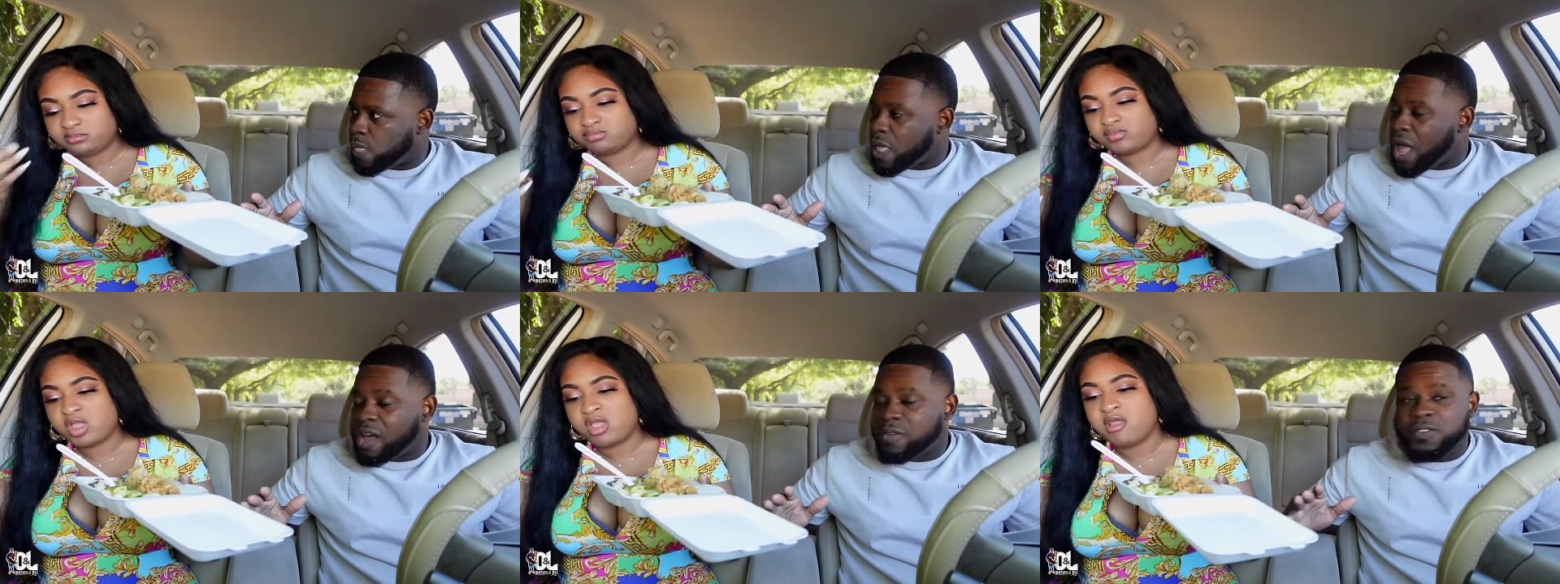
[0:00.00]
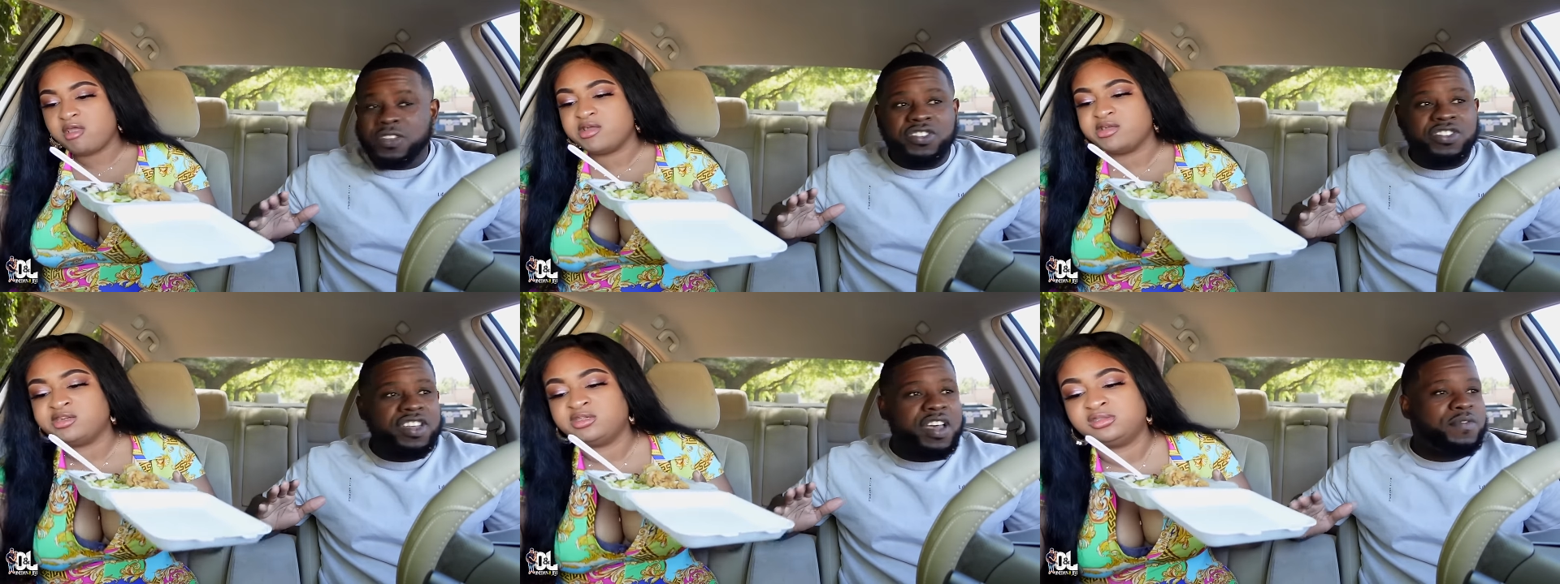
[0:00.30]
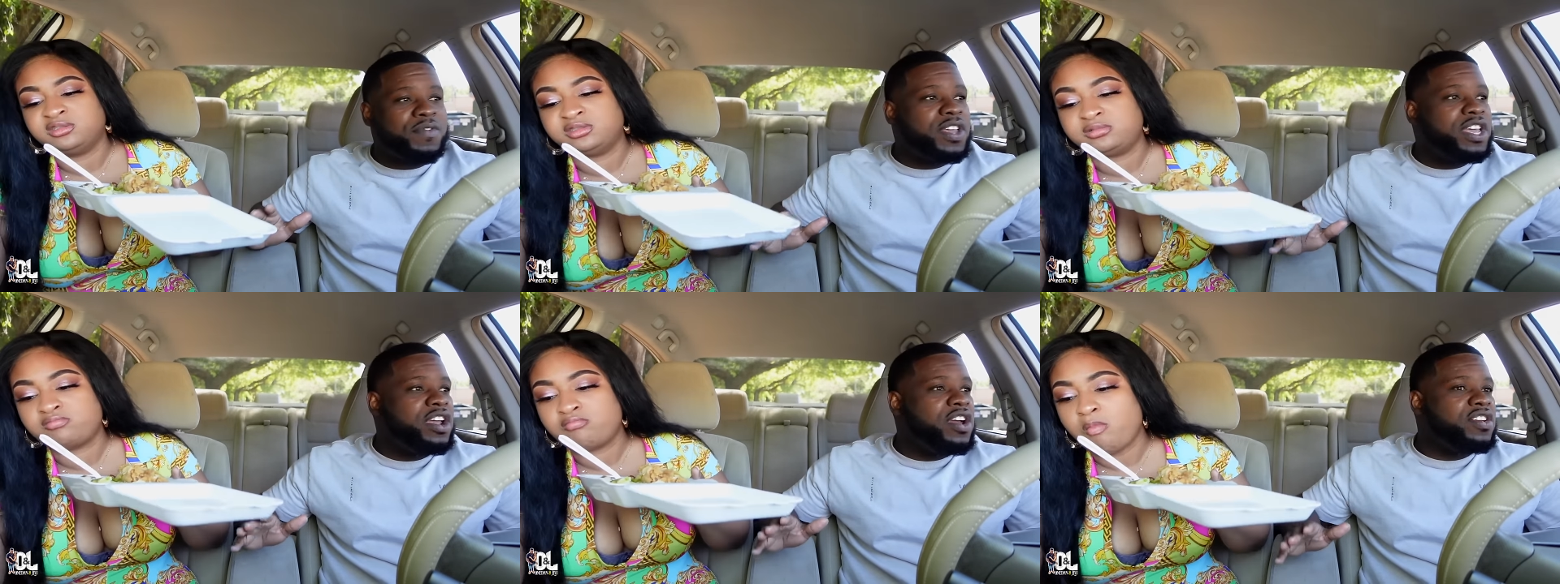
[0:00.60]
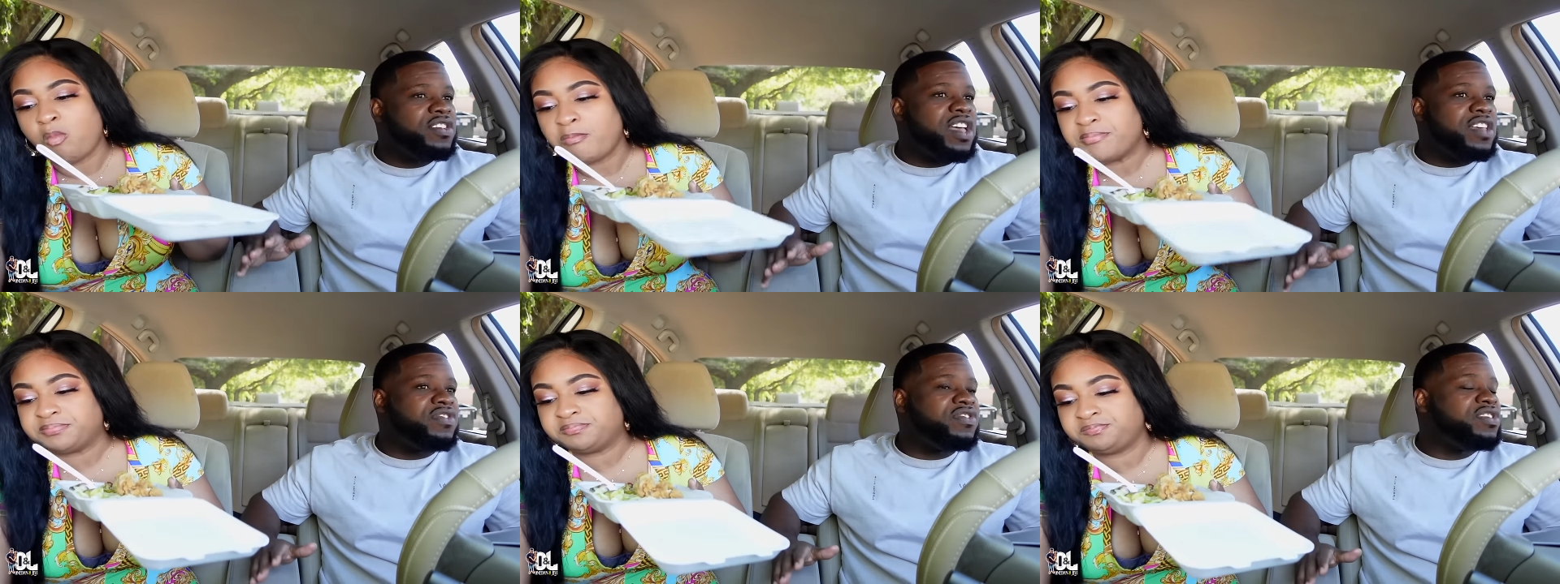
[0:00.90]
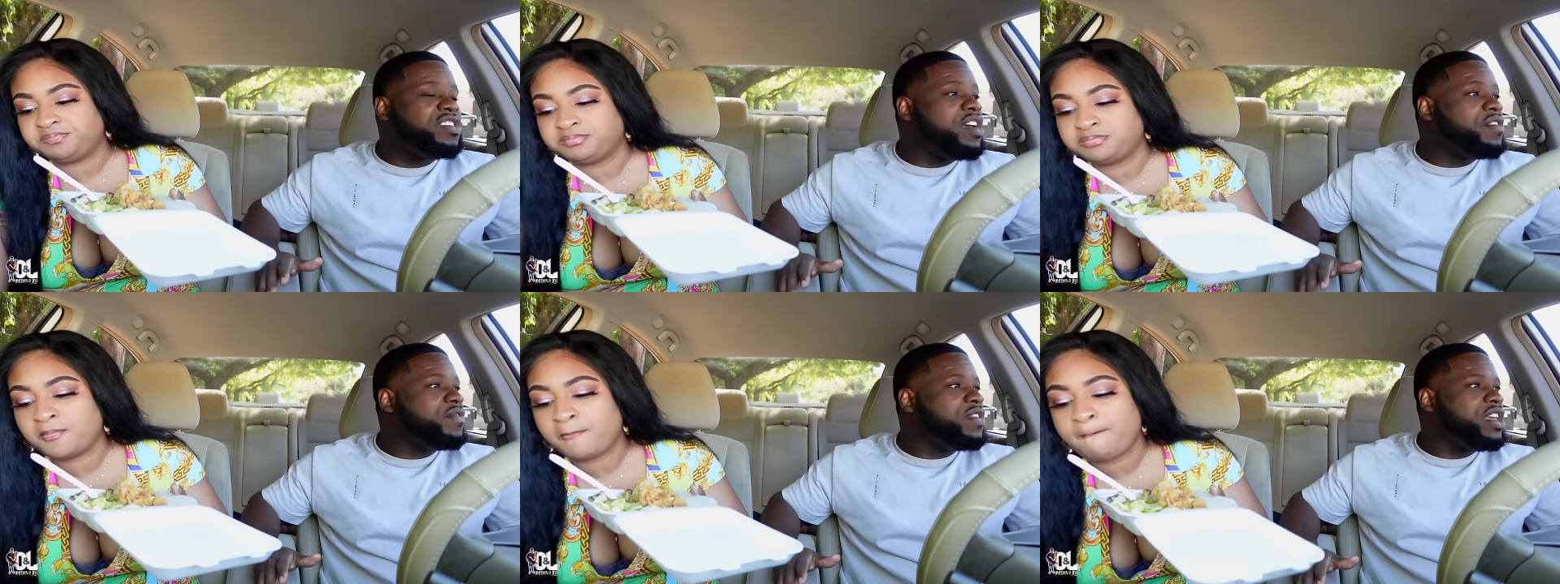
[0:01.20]
Speaker 1: After seven years, that's
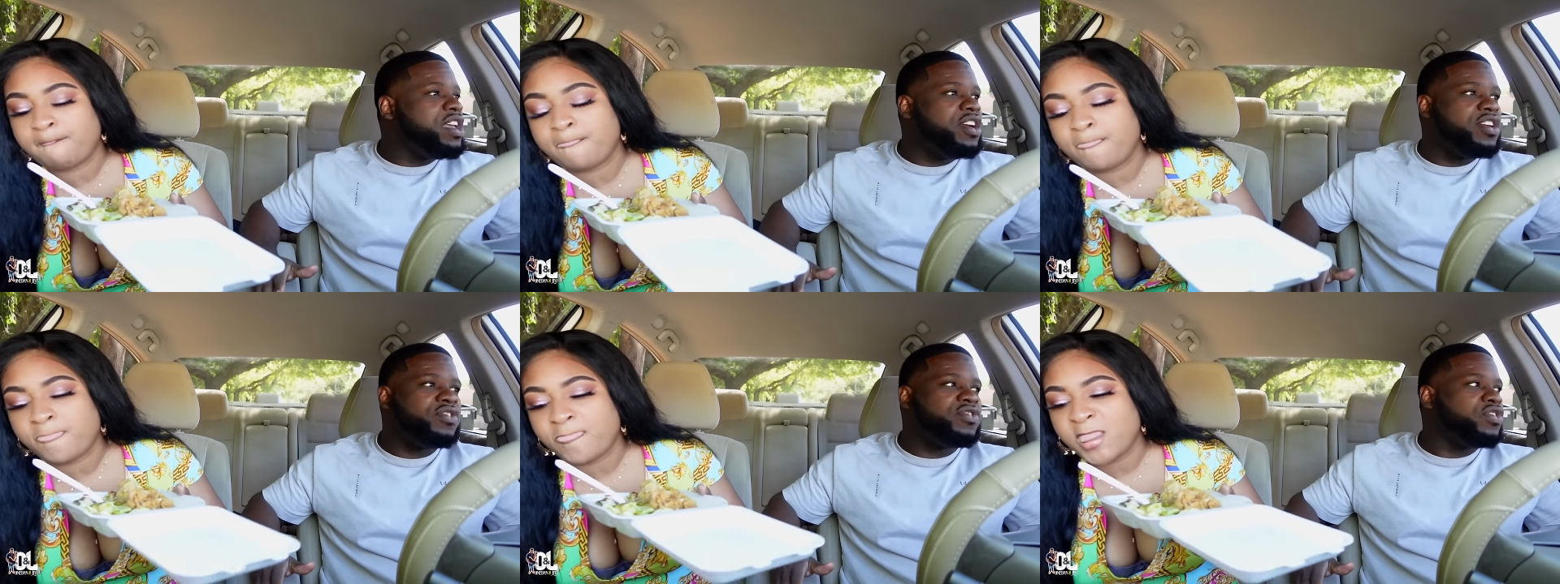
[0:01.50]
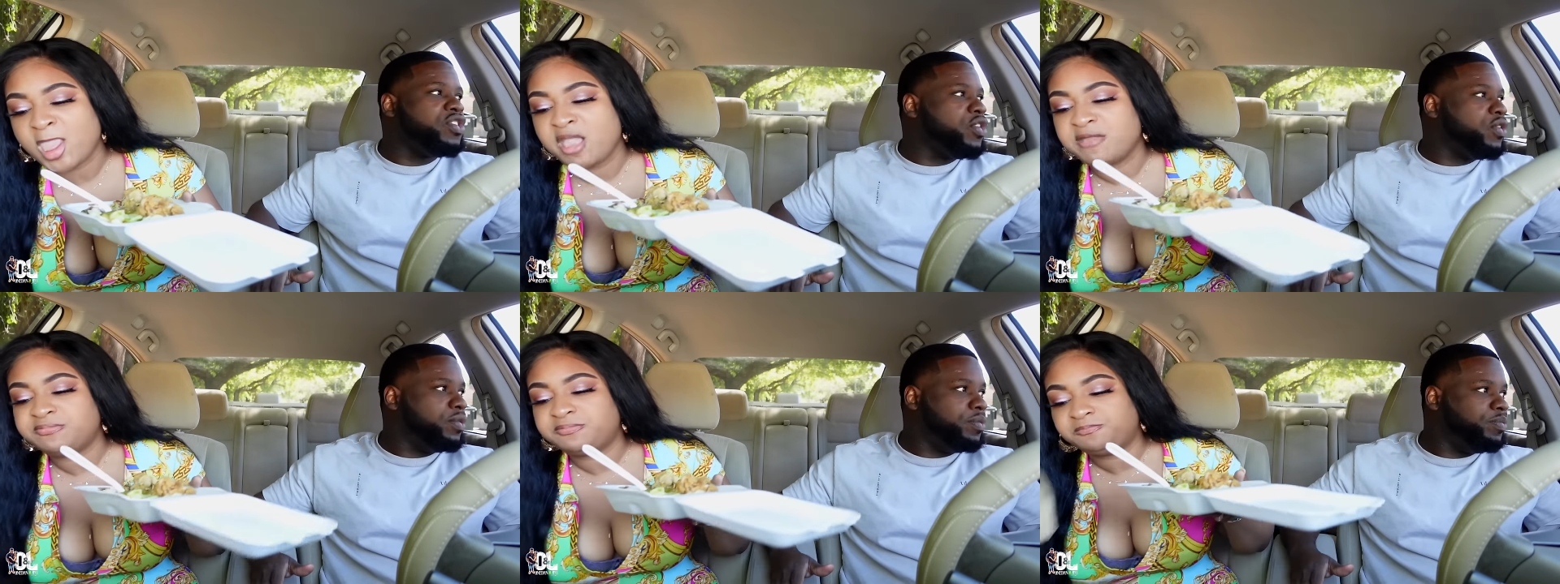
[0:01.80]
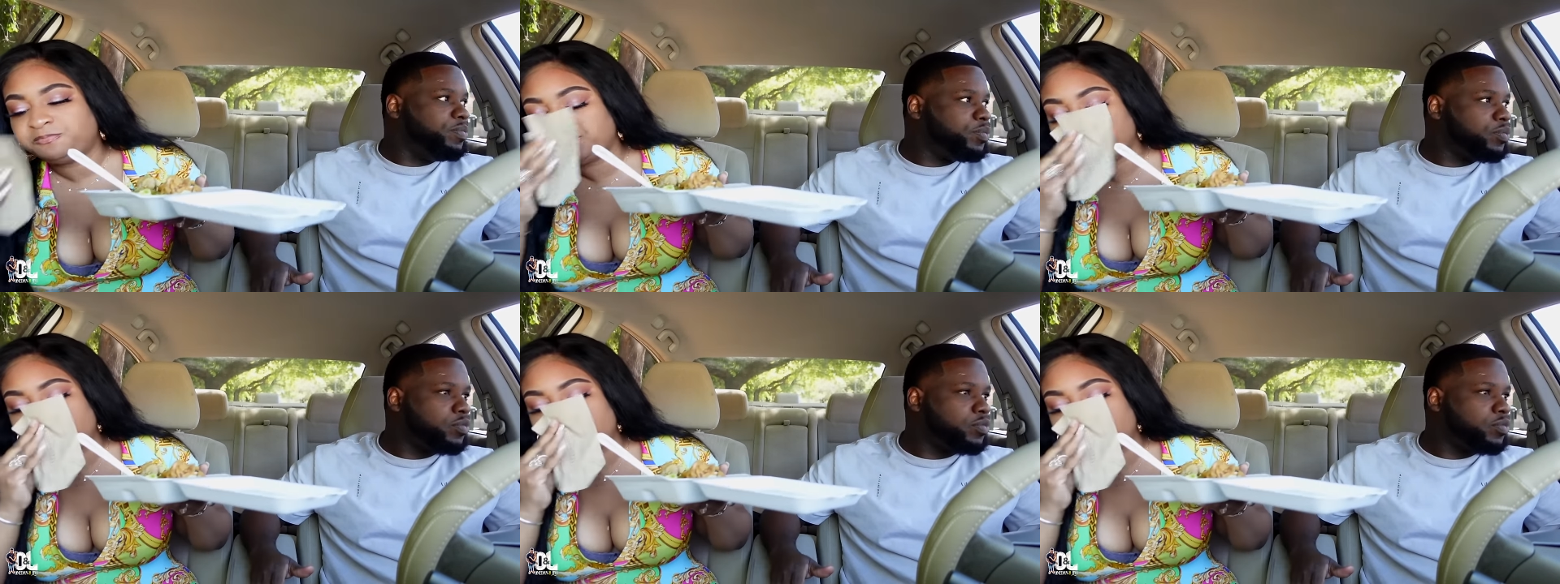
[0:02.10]
seven years now.